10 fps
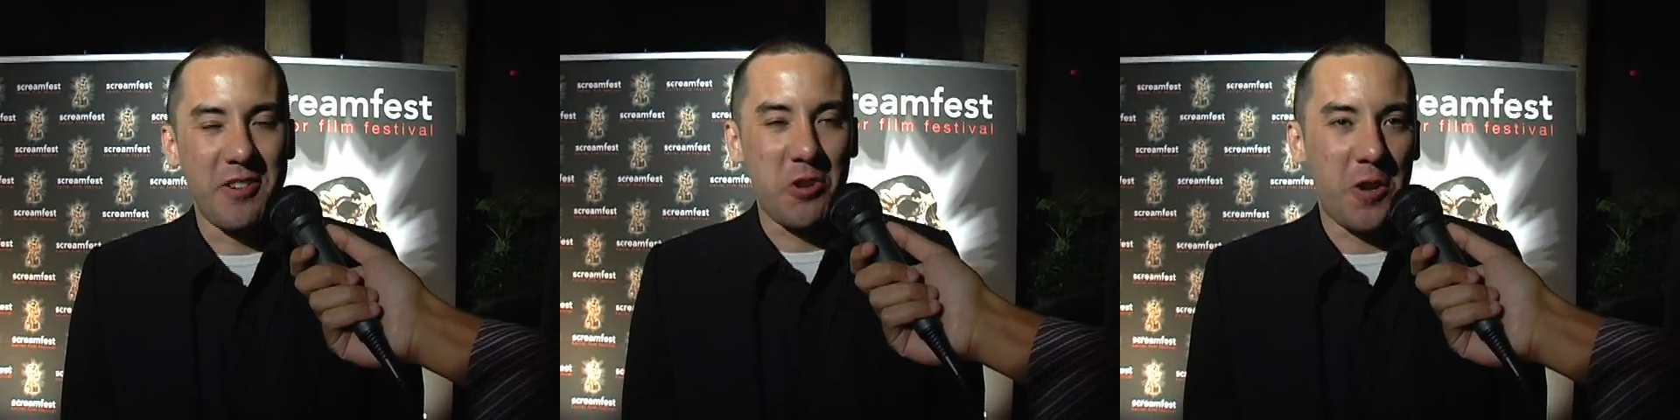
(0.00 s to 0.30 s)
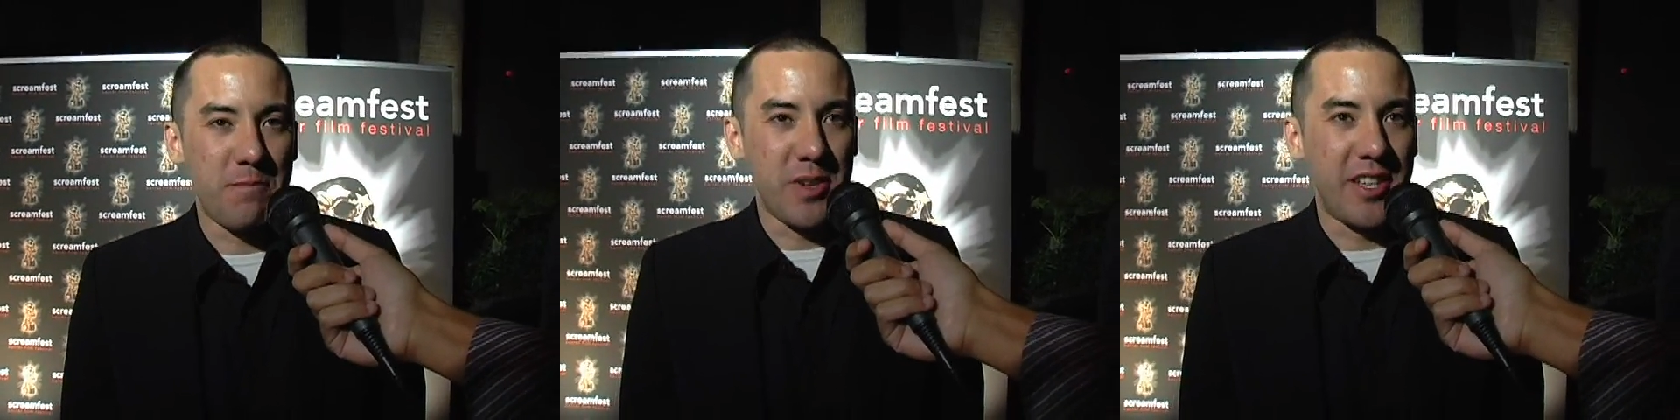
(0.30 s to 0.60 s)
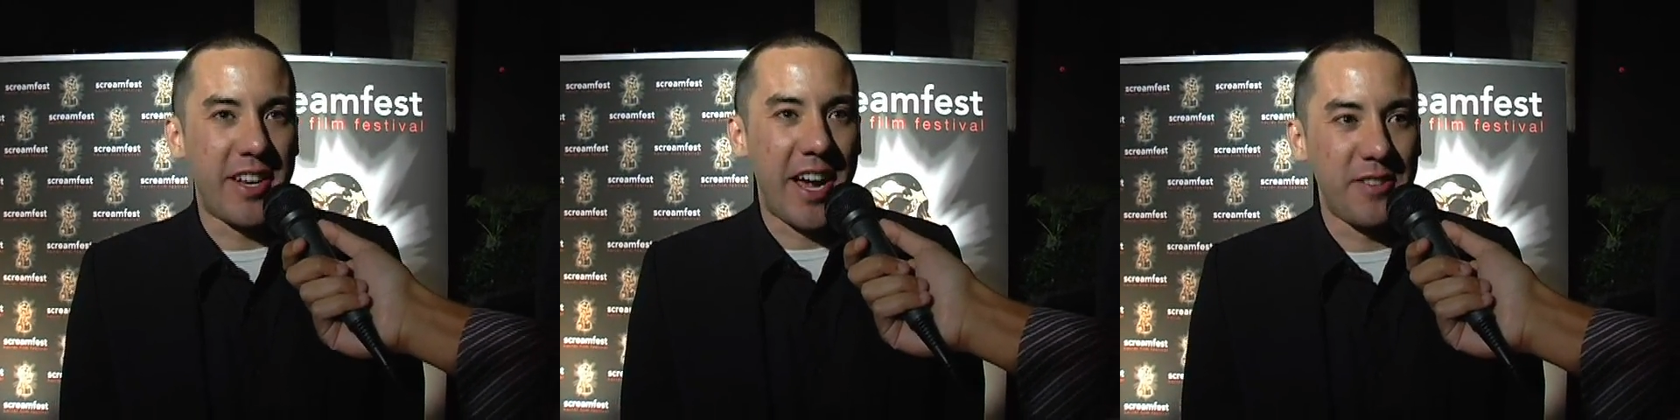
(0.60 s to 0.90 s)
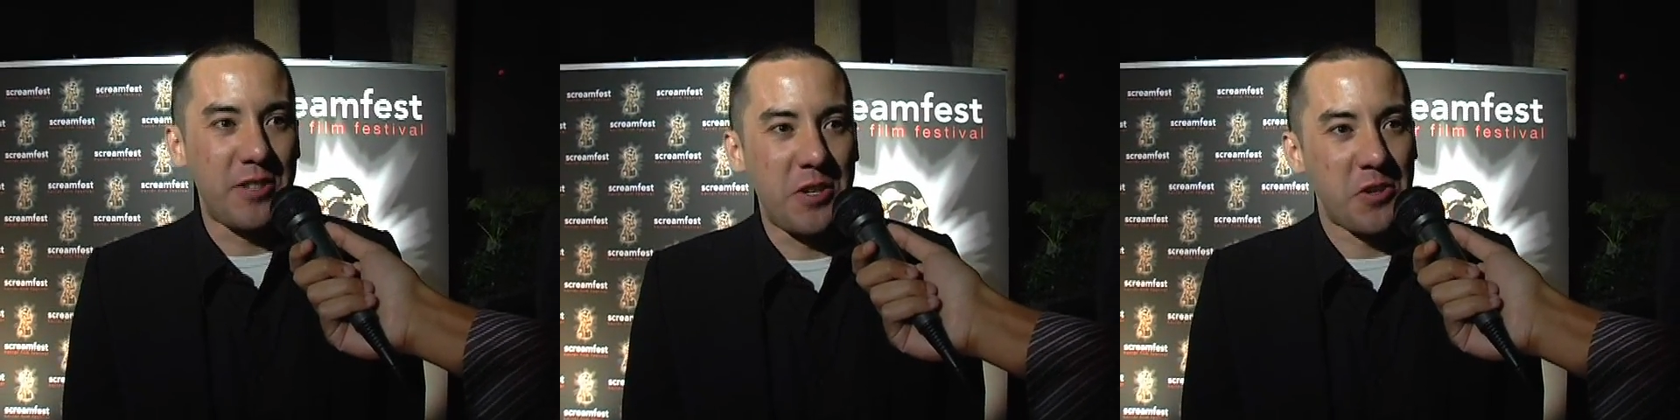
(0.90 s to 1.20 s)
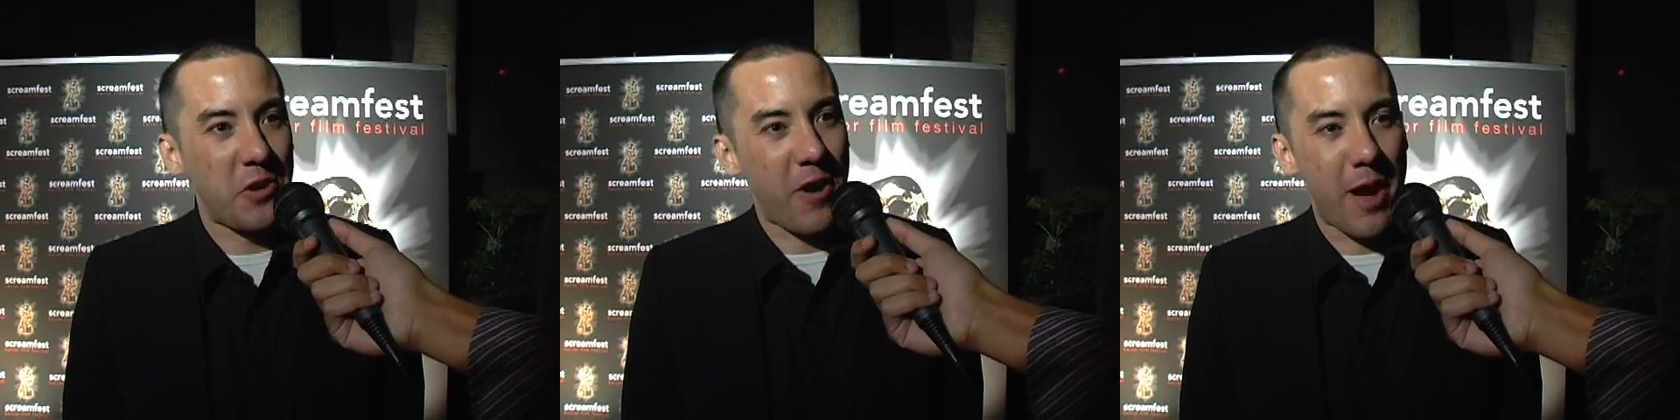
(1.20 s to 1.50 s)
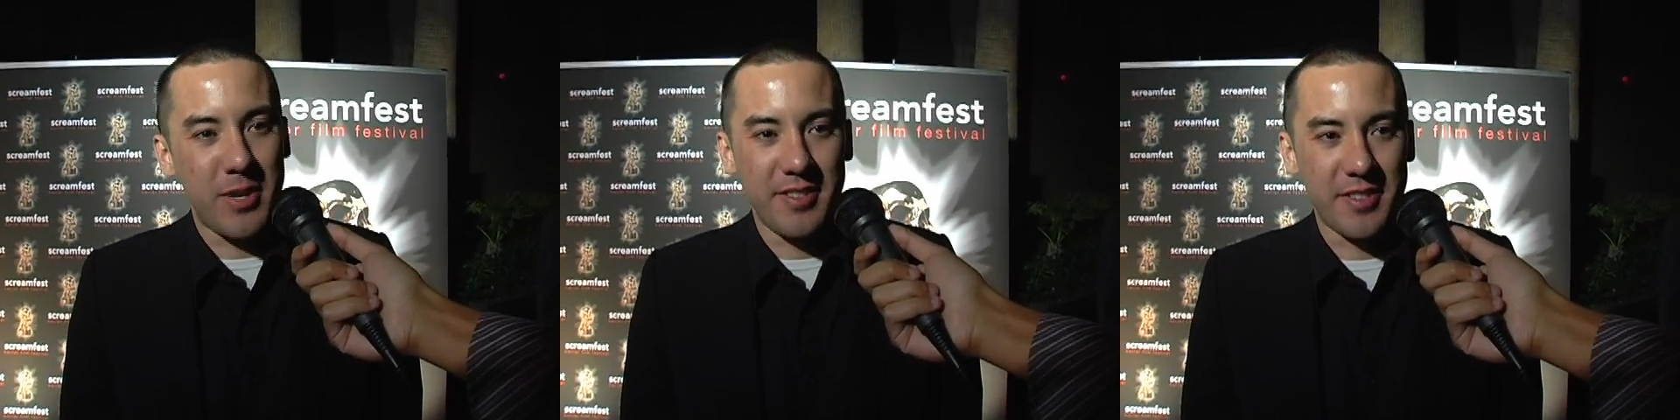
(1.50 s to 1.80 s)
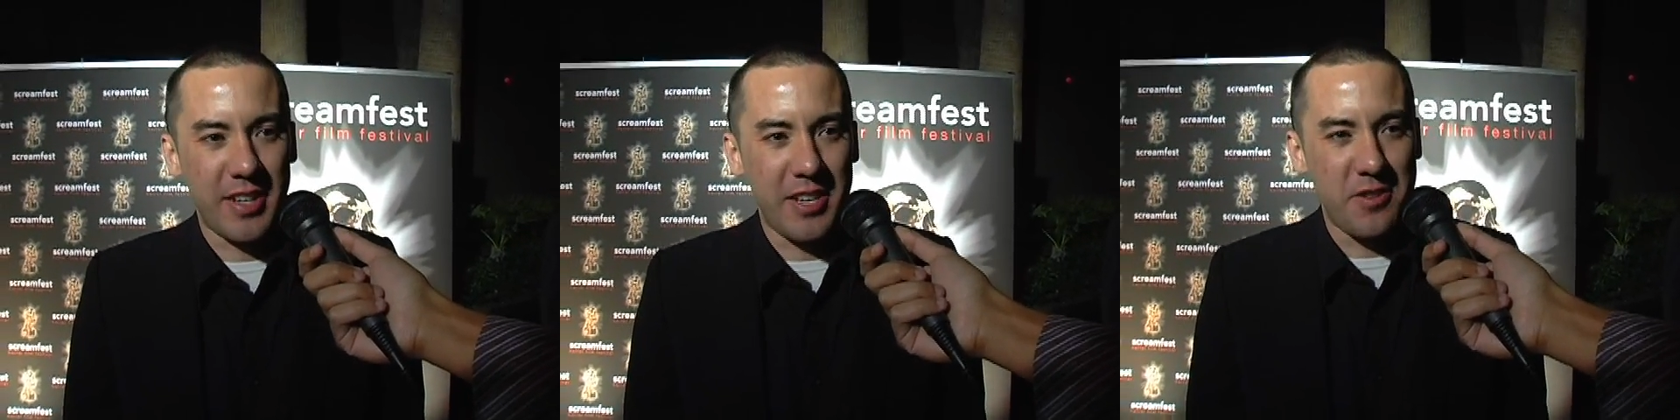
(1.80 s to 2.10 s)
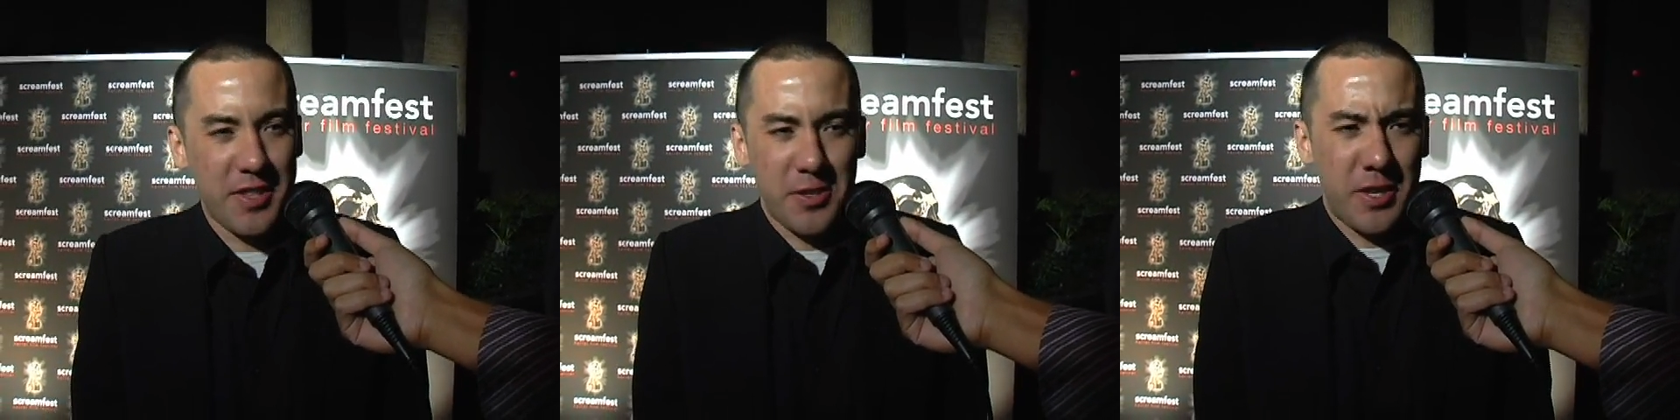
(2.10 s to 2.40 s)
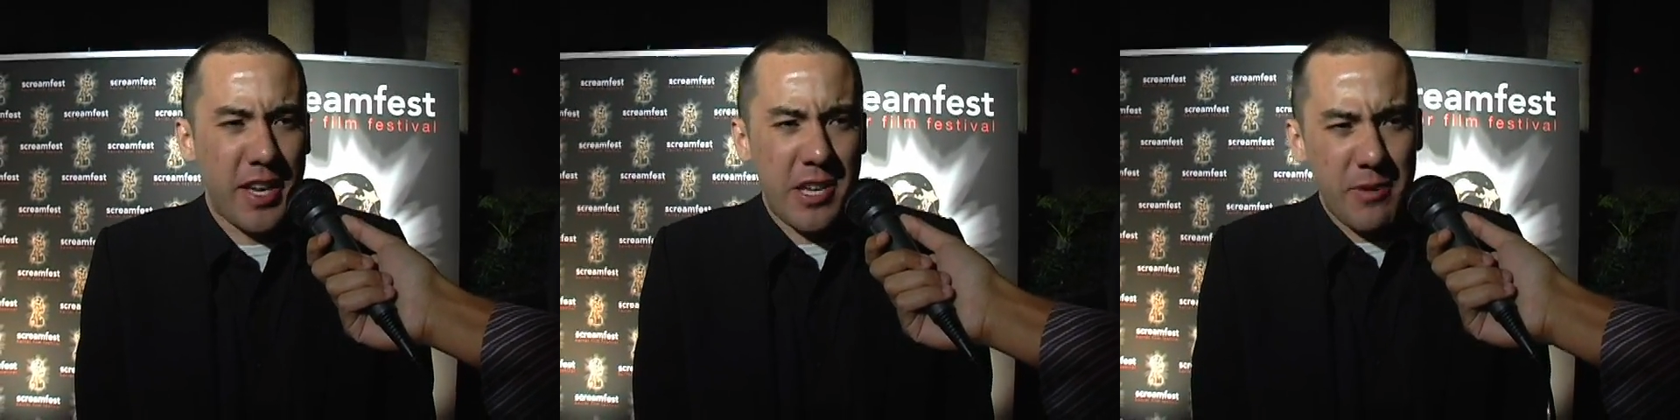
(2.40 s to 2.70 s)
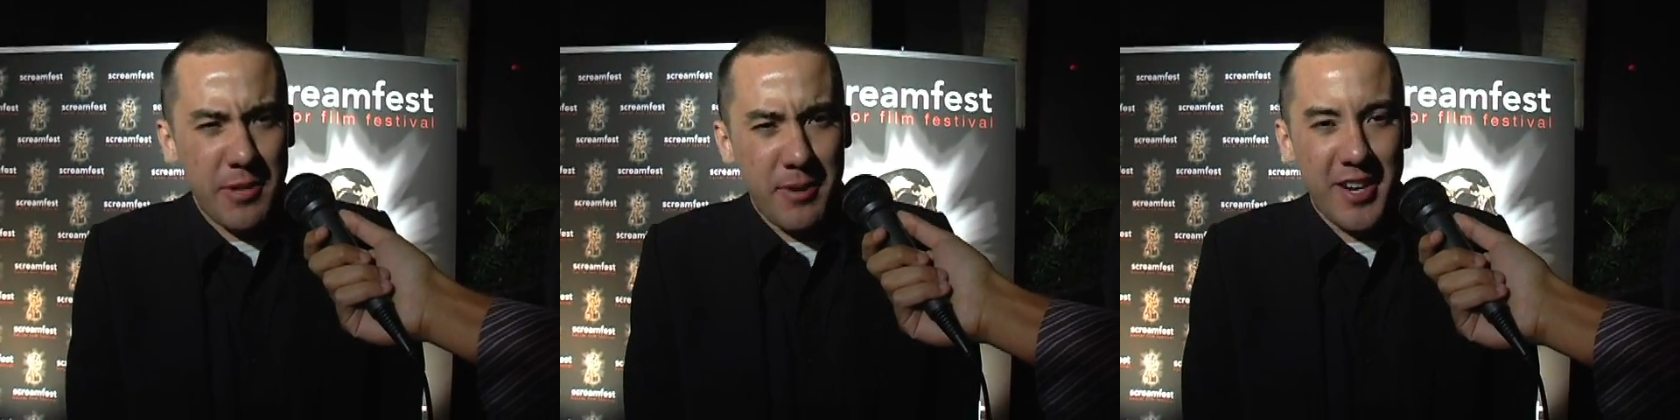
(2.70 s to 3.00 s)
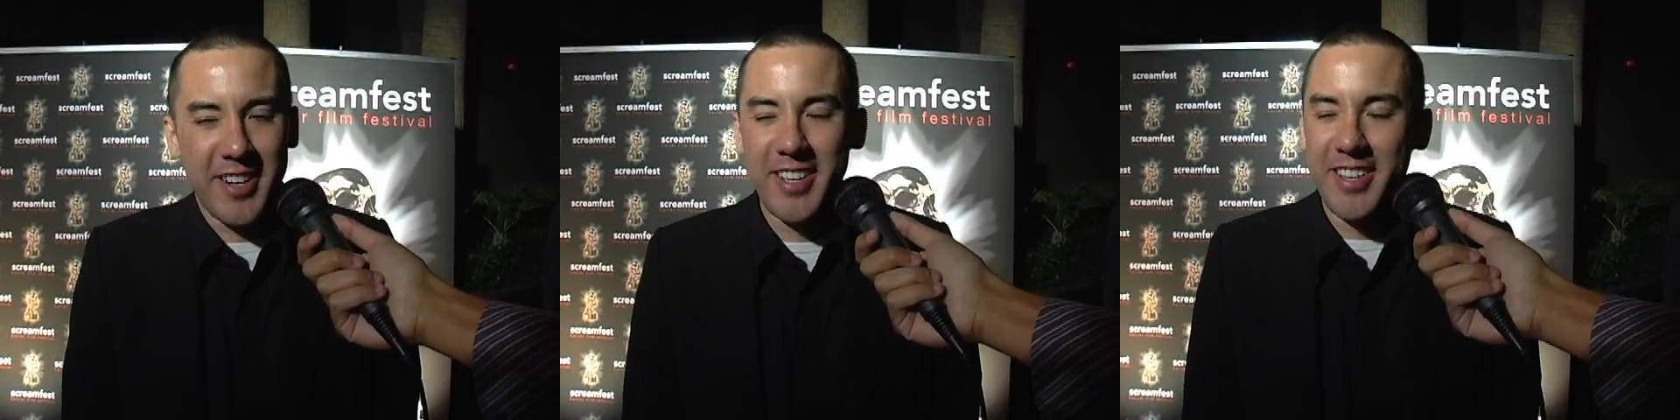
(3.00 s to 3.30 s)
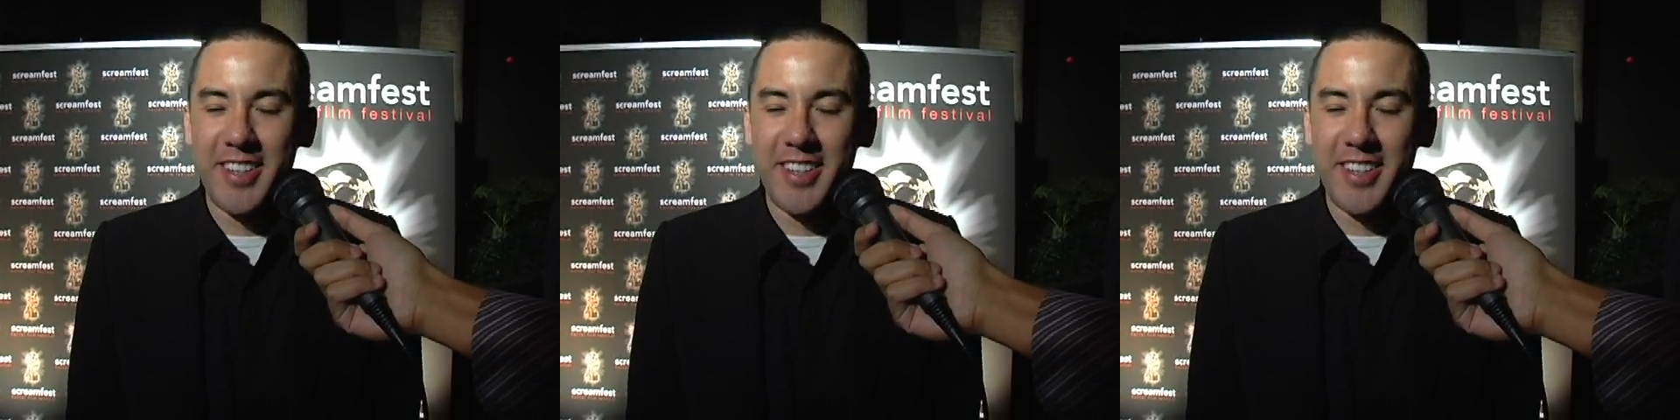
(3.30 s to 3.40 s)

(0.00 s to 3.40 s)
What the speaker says: shouldn't have been, and had the teacher grab it and say, you think this is going to get you anywhere?